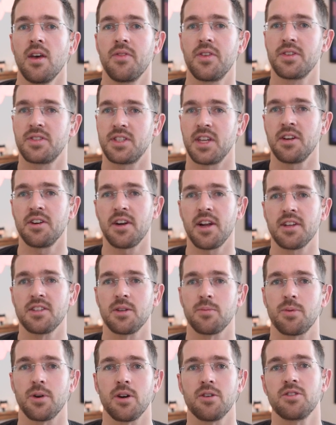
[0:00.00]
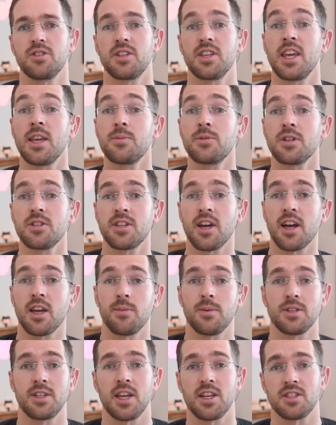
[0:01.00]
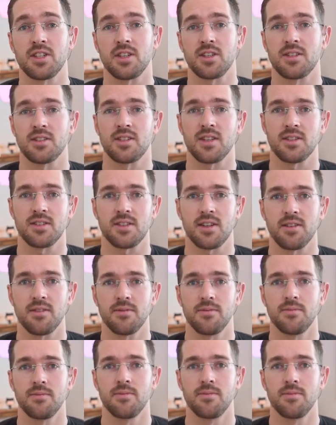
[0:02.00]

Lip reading: This standardized approach keeps our documentation consistent.